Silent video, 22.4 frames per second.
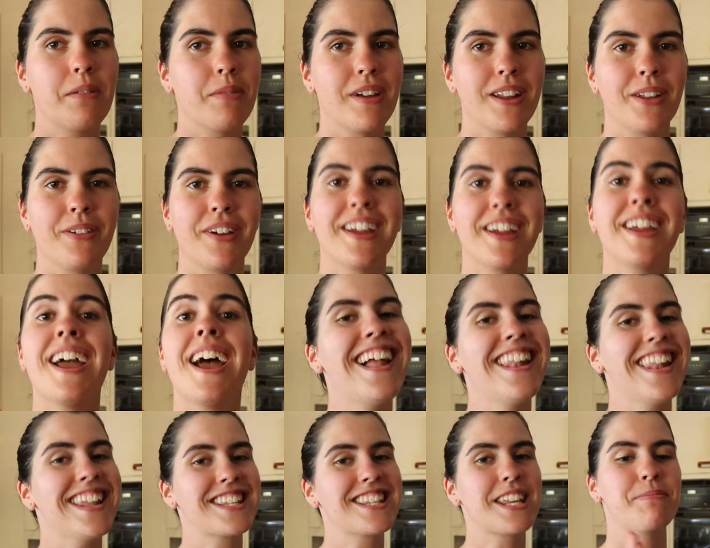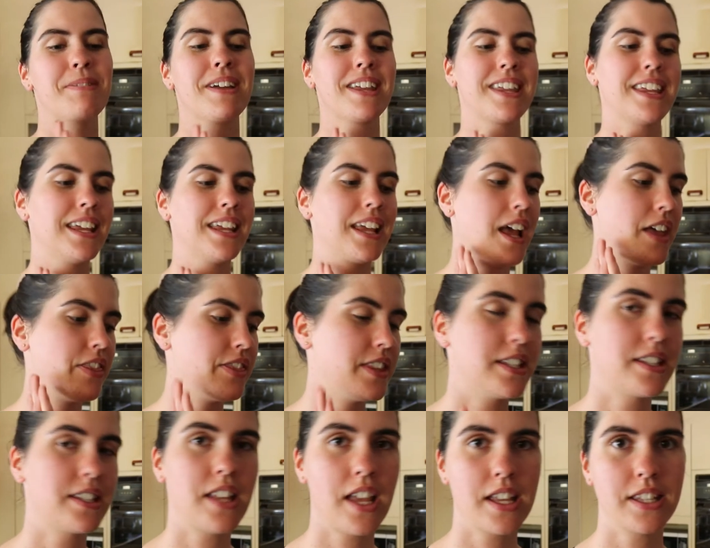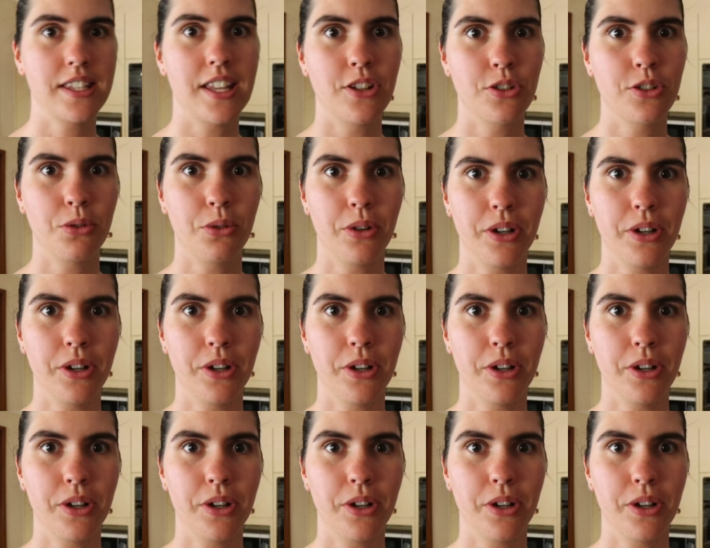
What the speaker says: Anyway, let's get making this essential